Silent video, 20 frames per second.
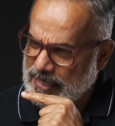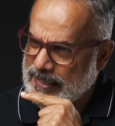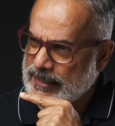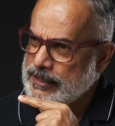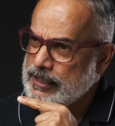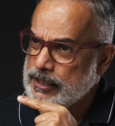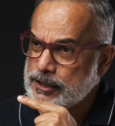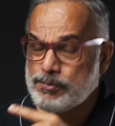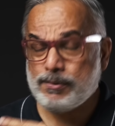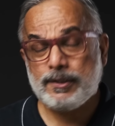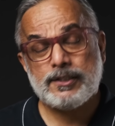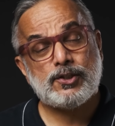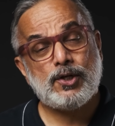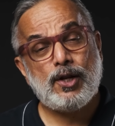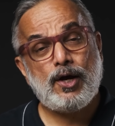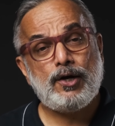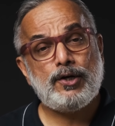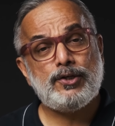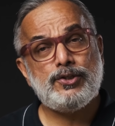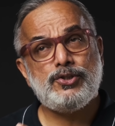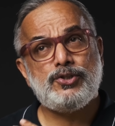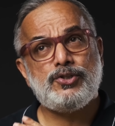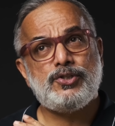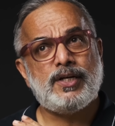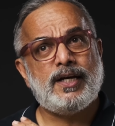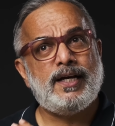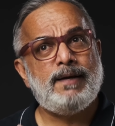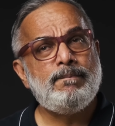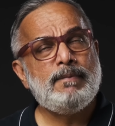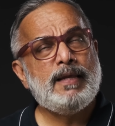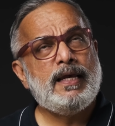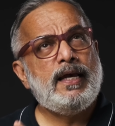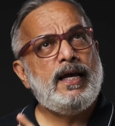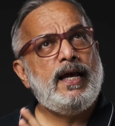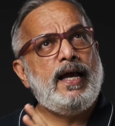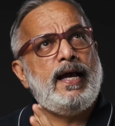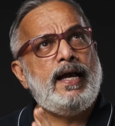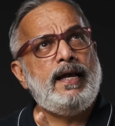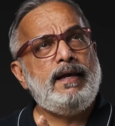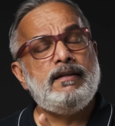This was launched
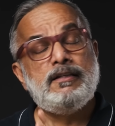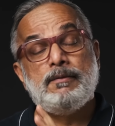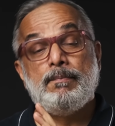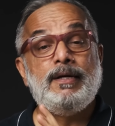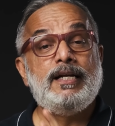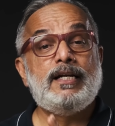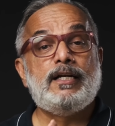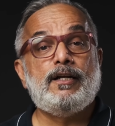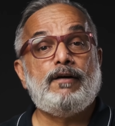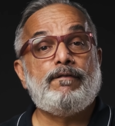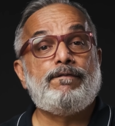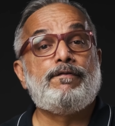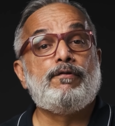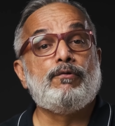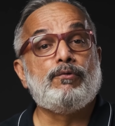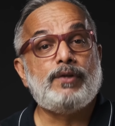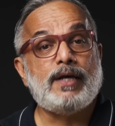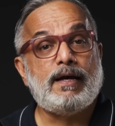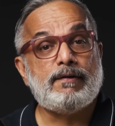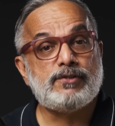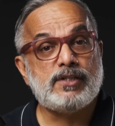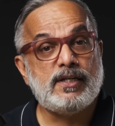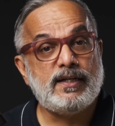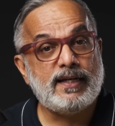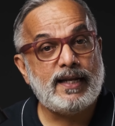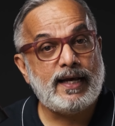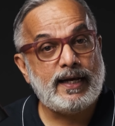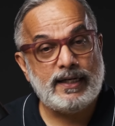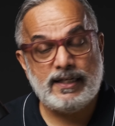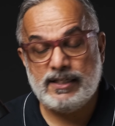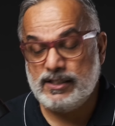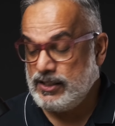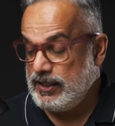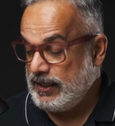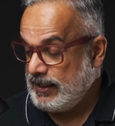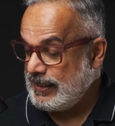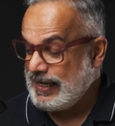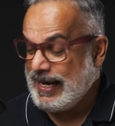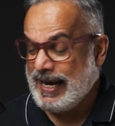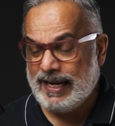in the middle of
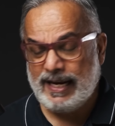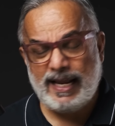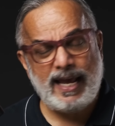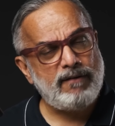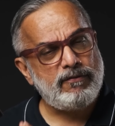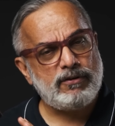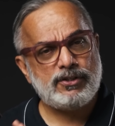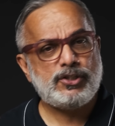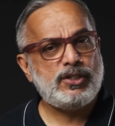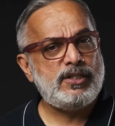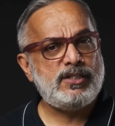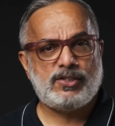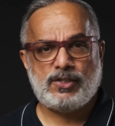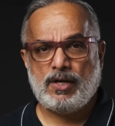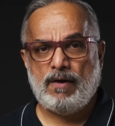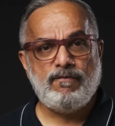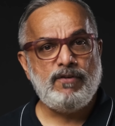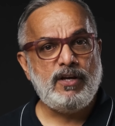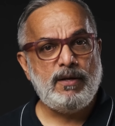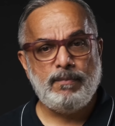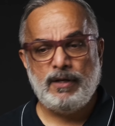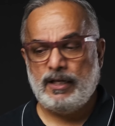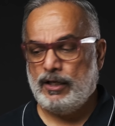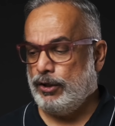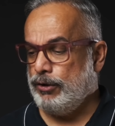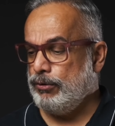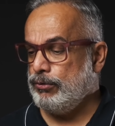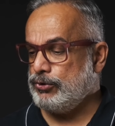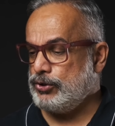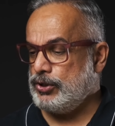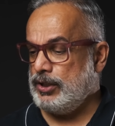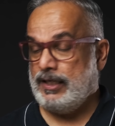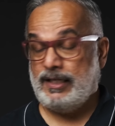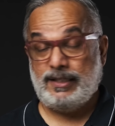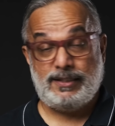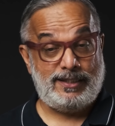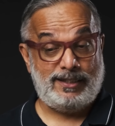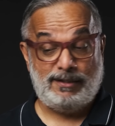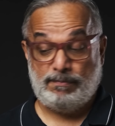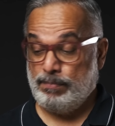2019, and ever since we've been using
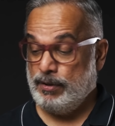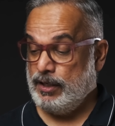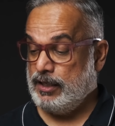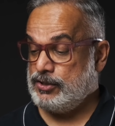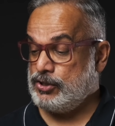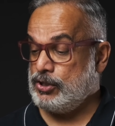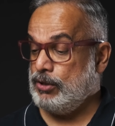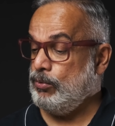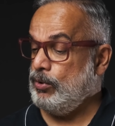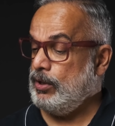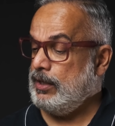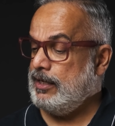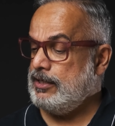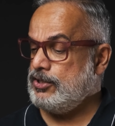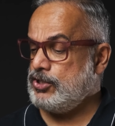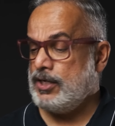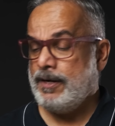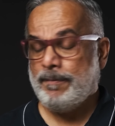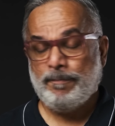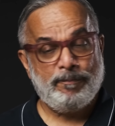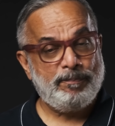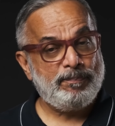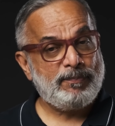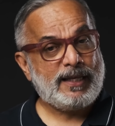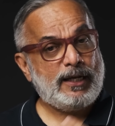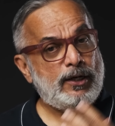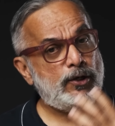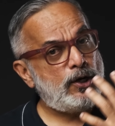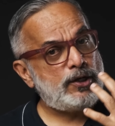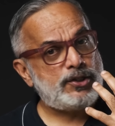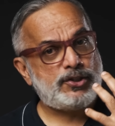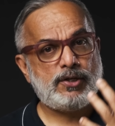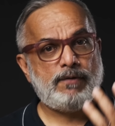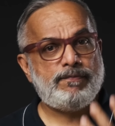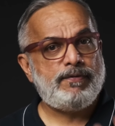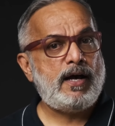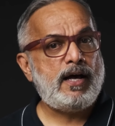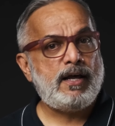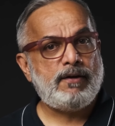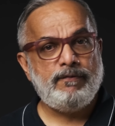it in Pixel Village. Lots
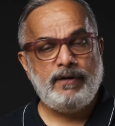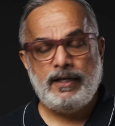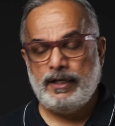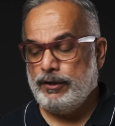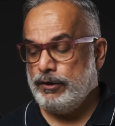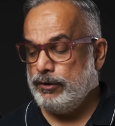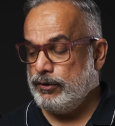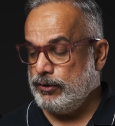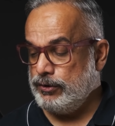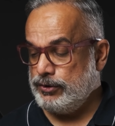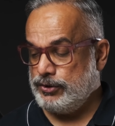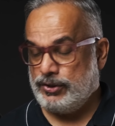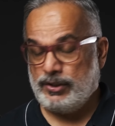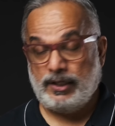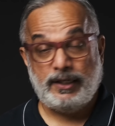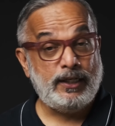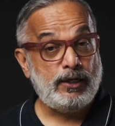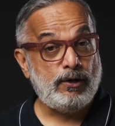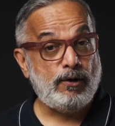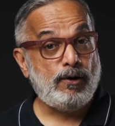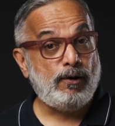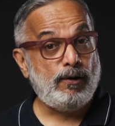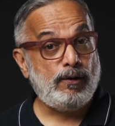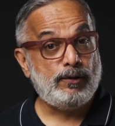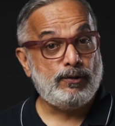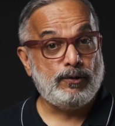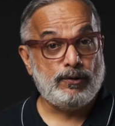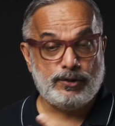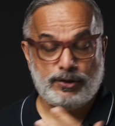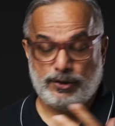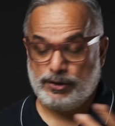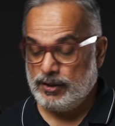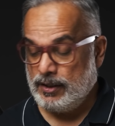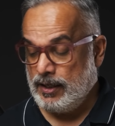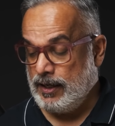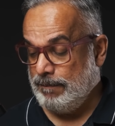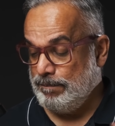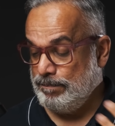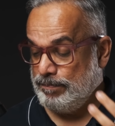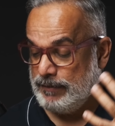of our videos, all those
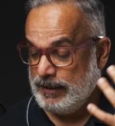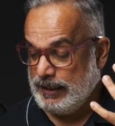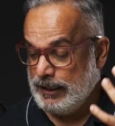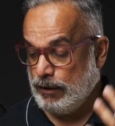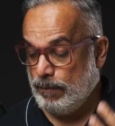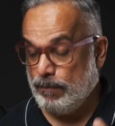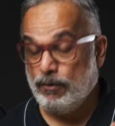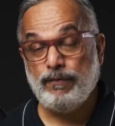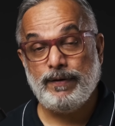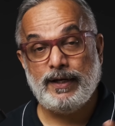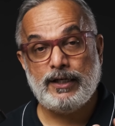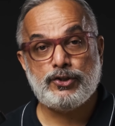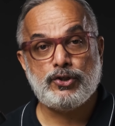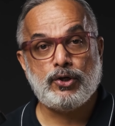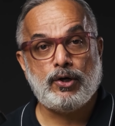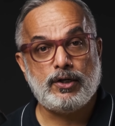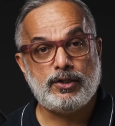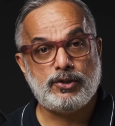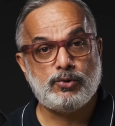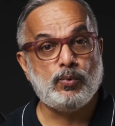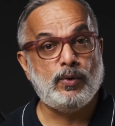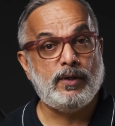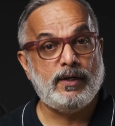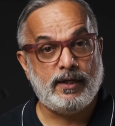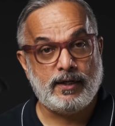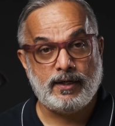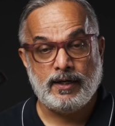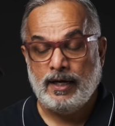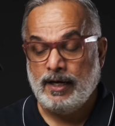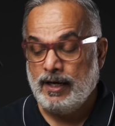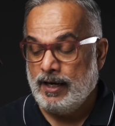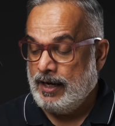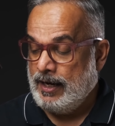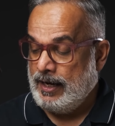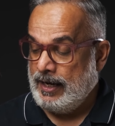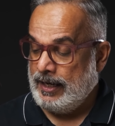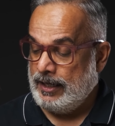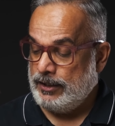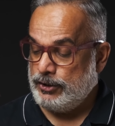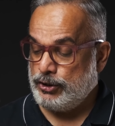moving shots were
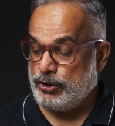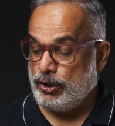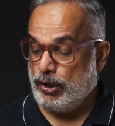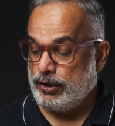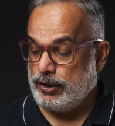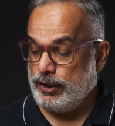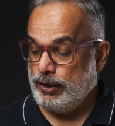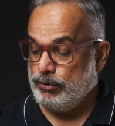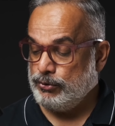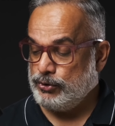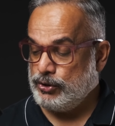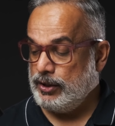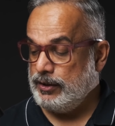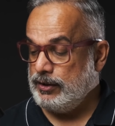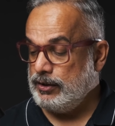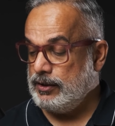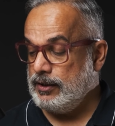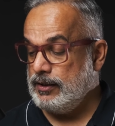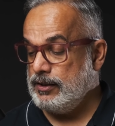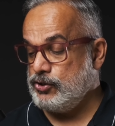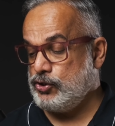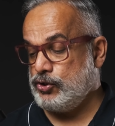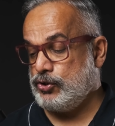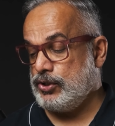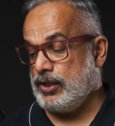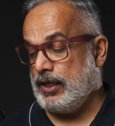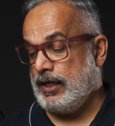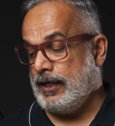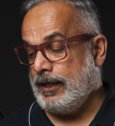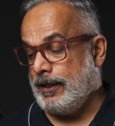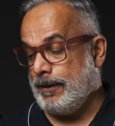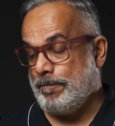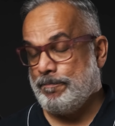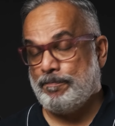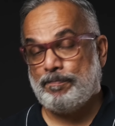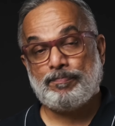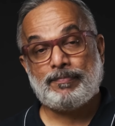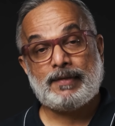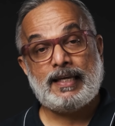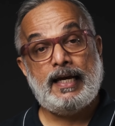shot using this
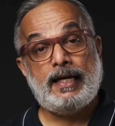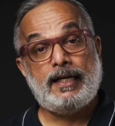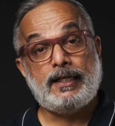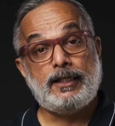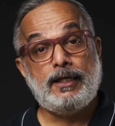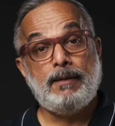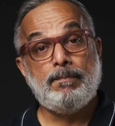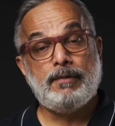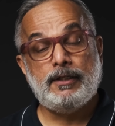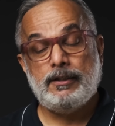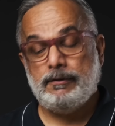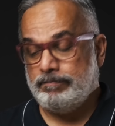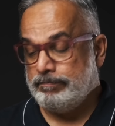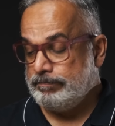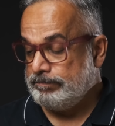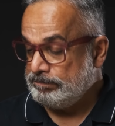gimbal,